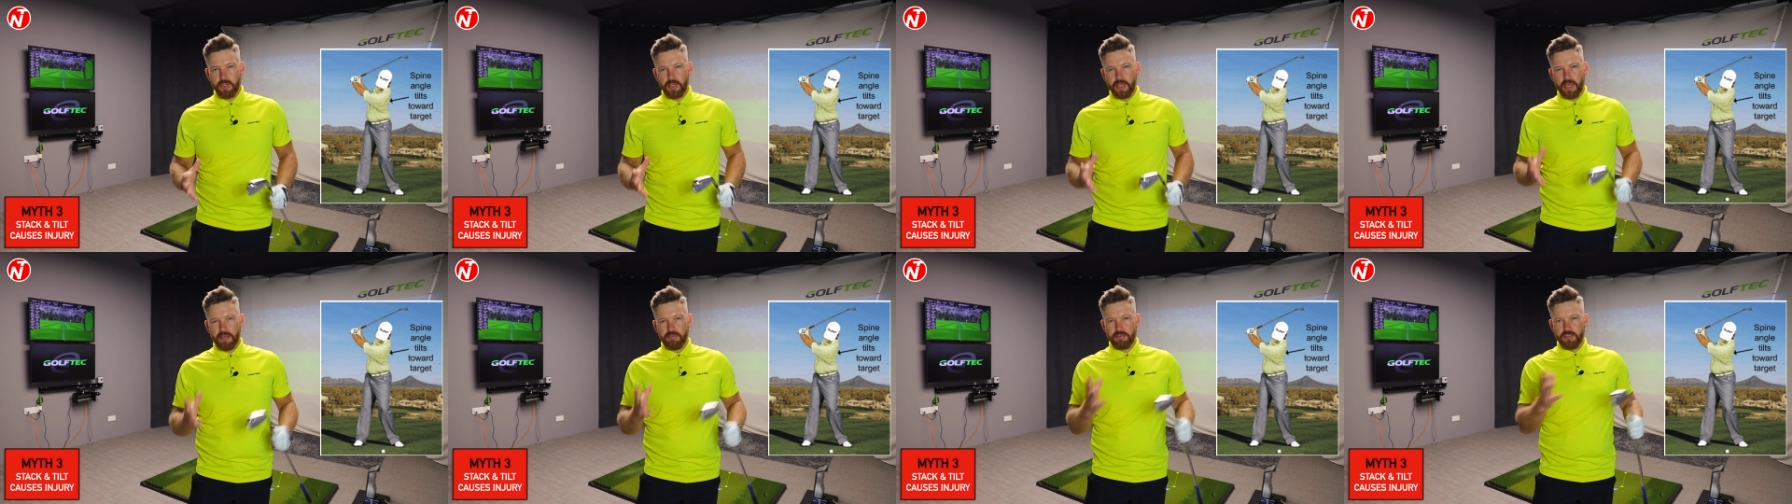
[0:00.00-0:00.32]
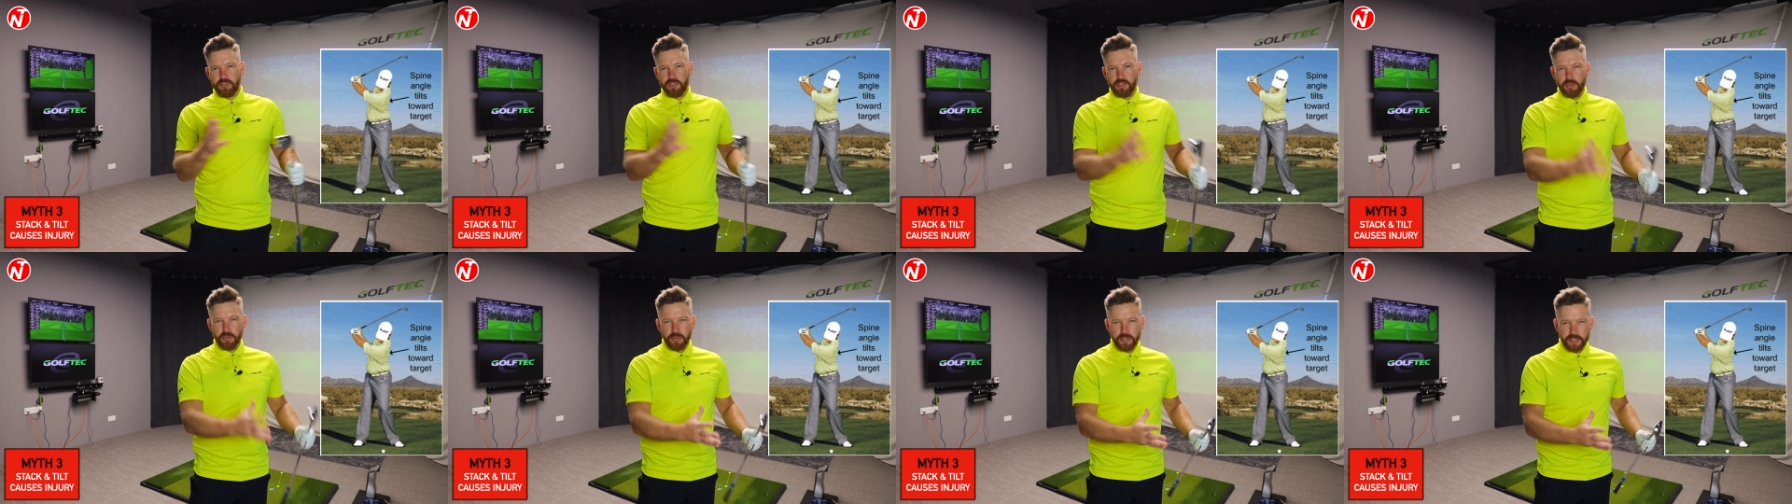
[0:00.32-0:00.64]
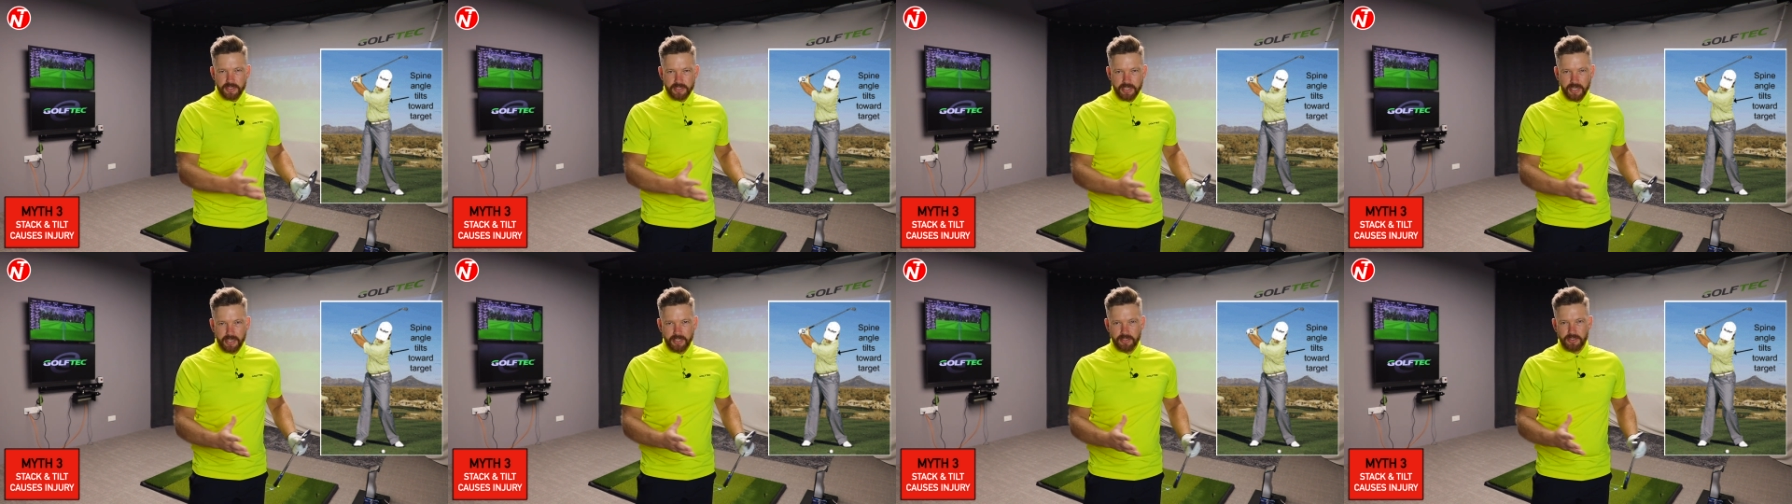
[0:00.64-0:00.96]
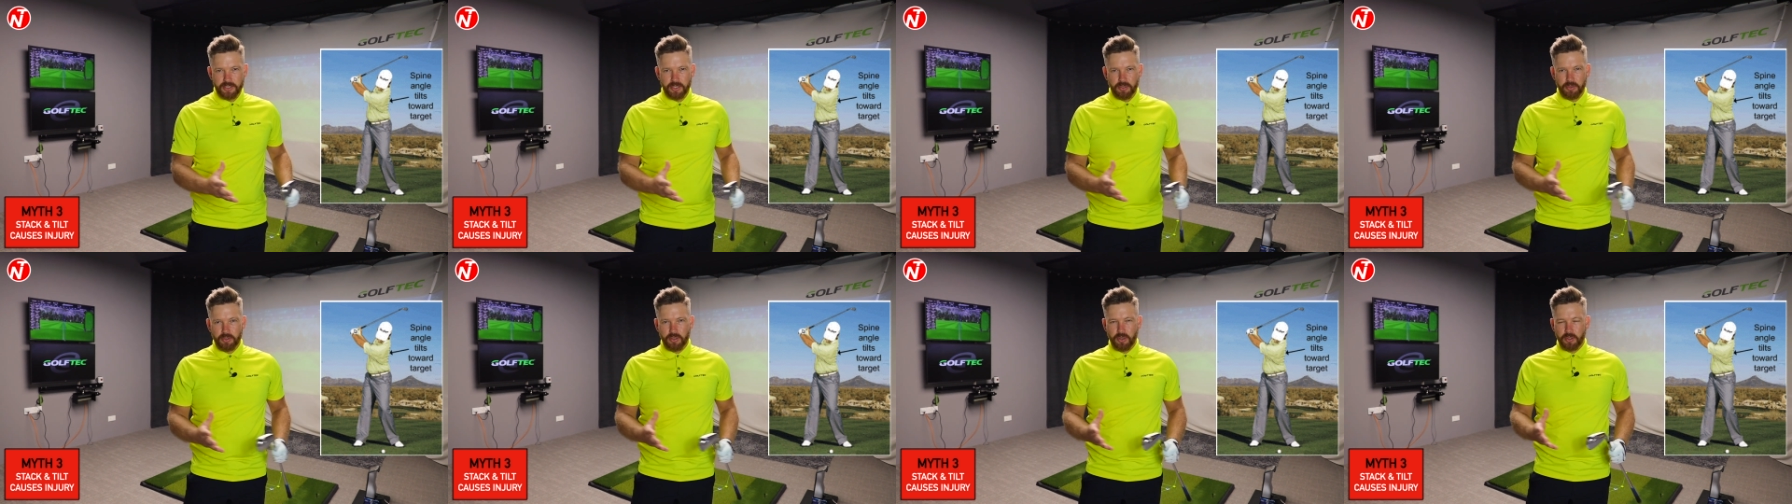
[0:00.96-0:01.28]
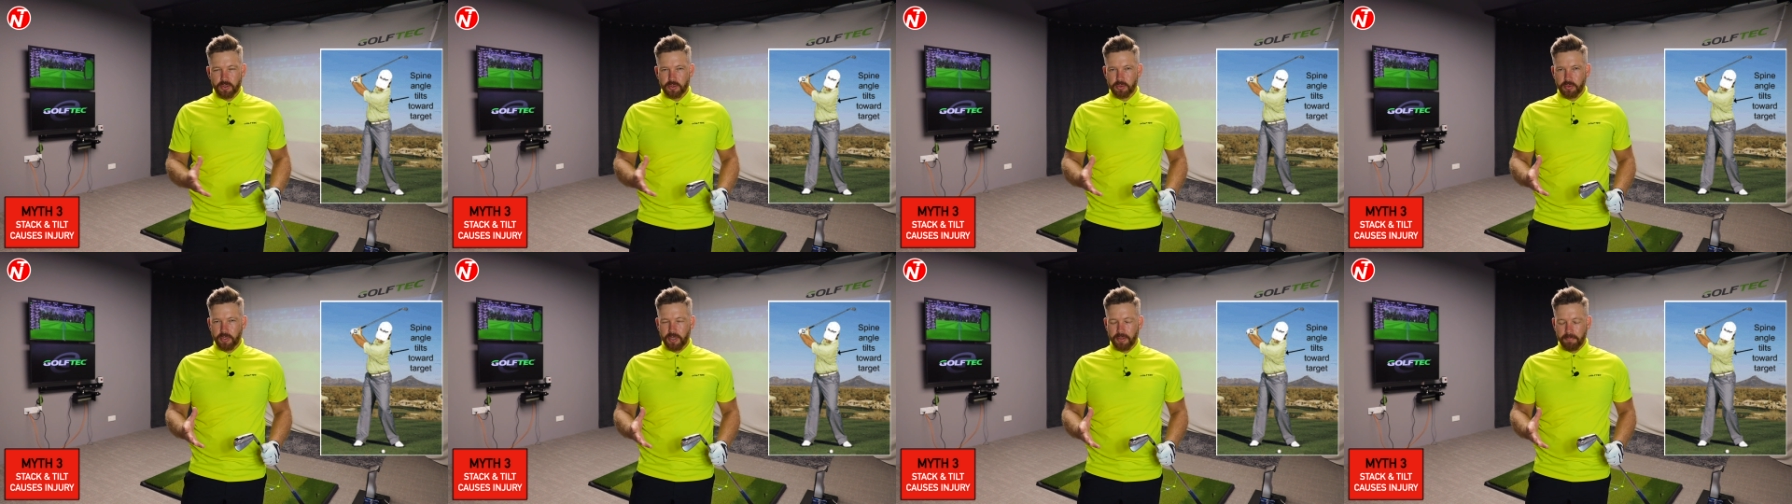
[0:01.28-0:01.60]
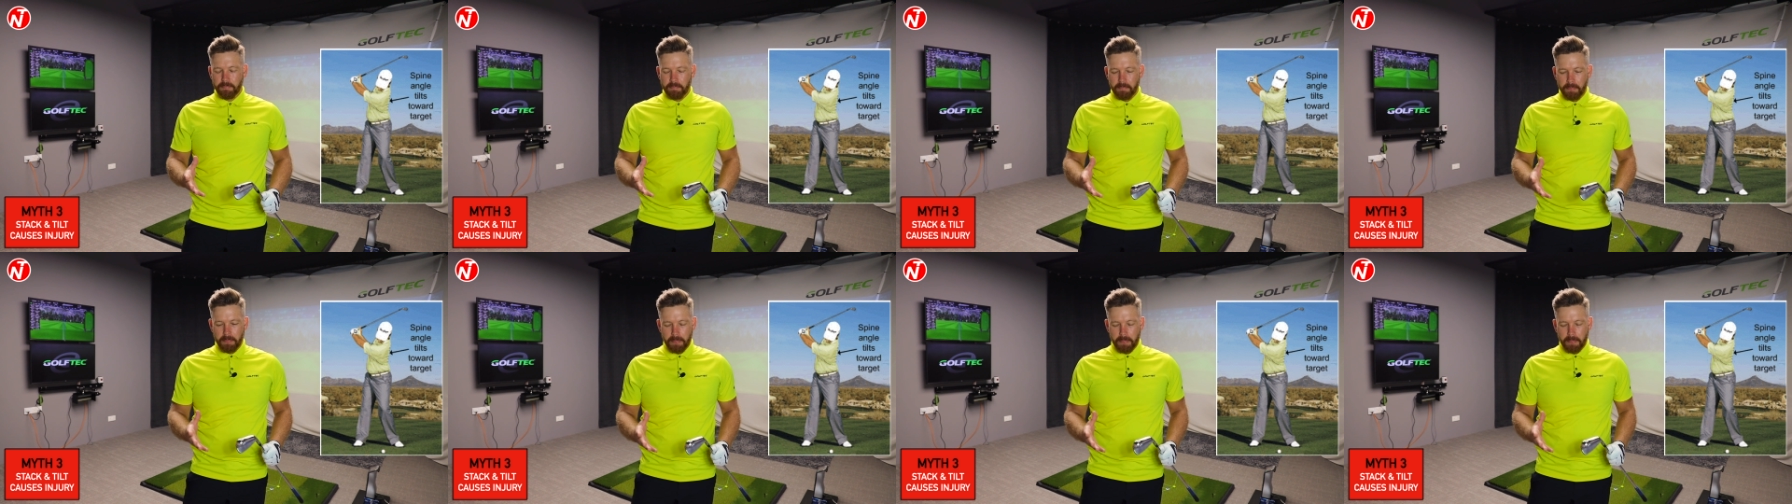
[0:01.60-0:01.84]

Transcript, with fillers: you have to do in the stack and tilt golf swing.